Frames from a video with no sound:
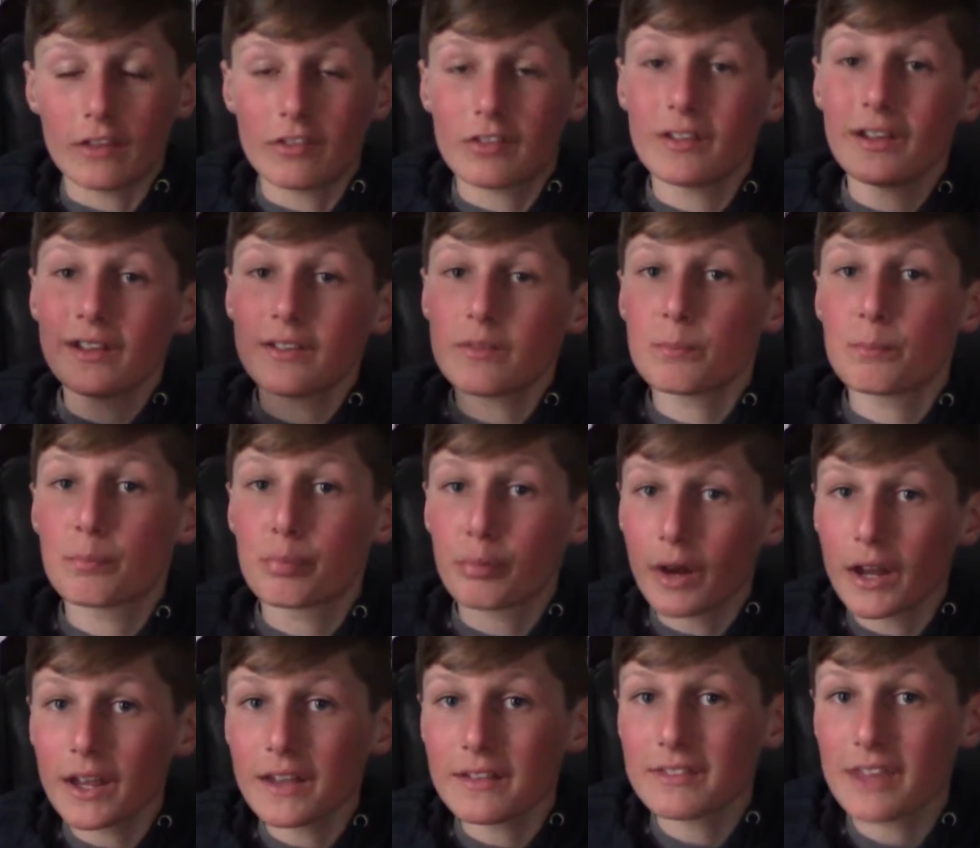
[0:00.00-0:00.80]
So let's
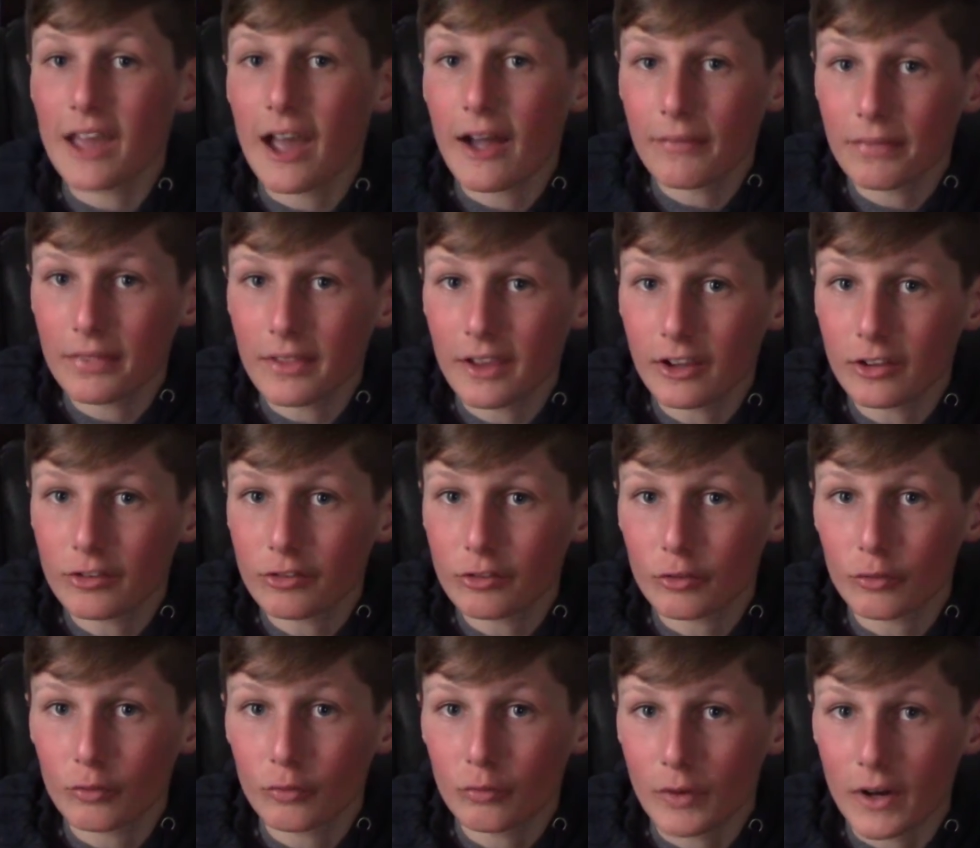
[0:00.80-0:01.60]
break down
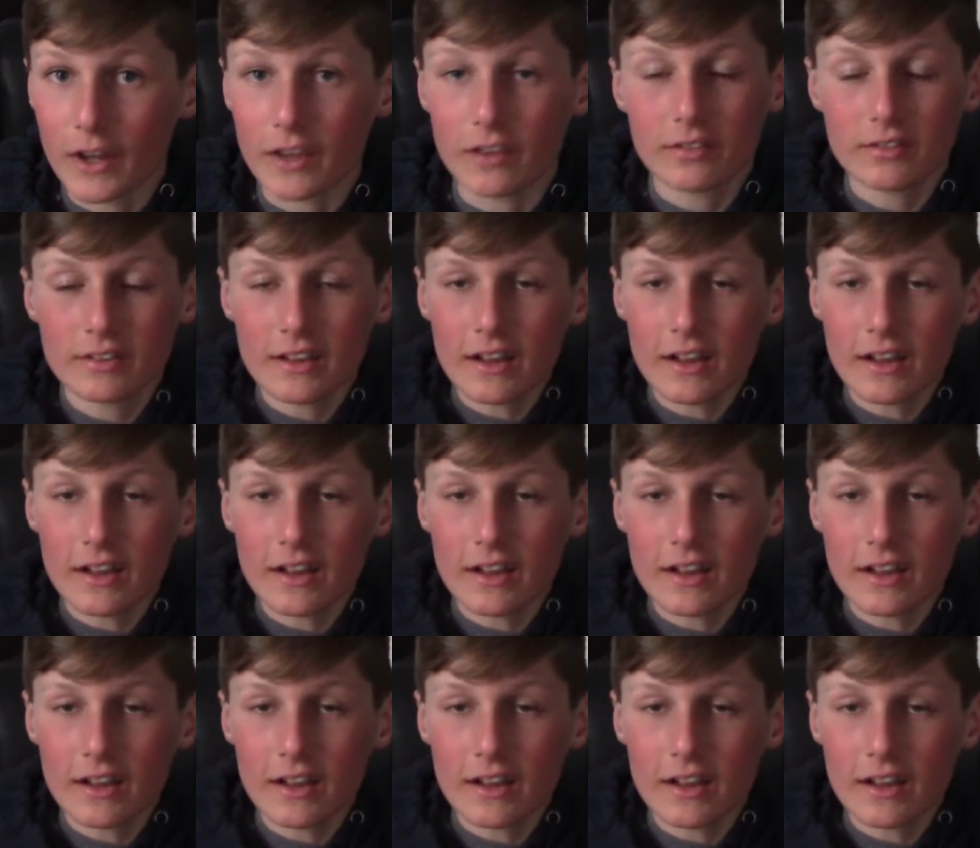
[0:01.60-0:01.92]
this race.